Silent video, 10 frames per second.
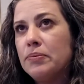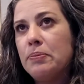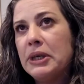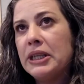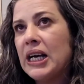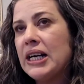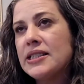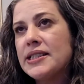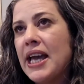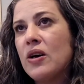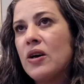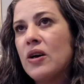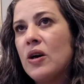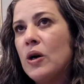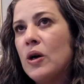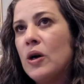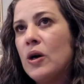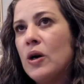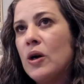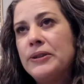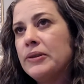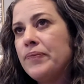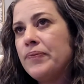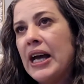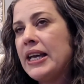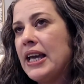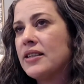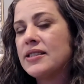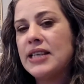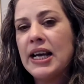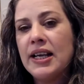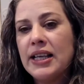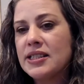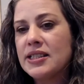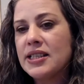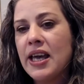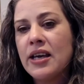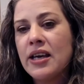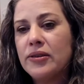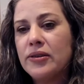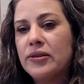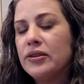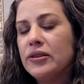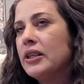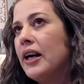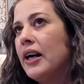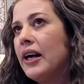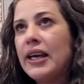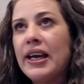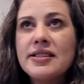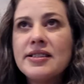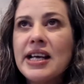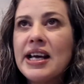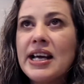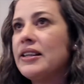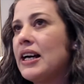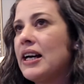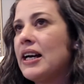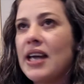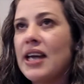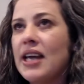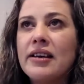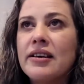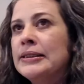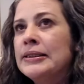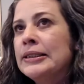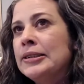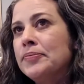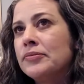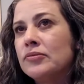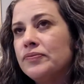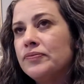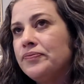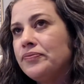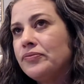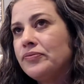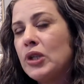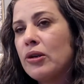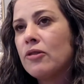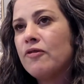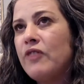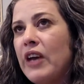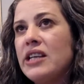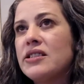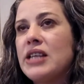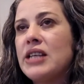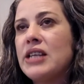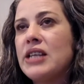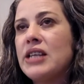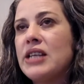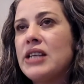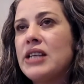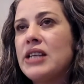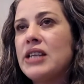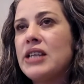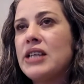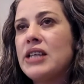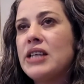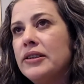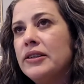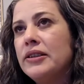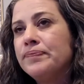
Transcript: But that skank hoe, I can't stand that skank hoe. I can't stand that skank with her face stapled to the back of her head.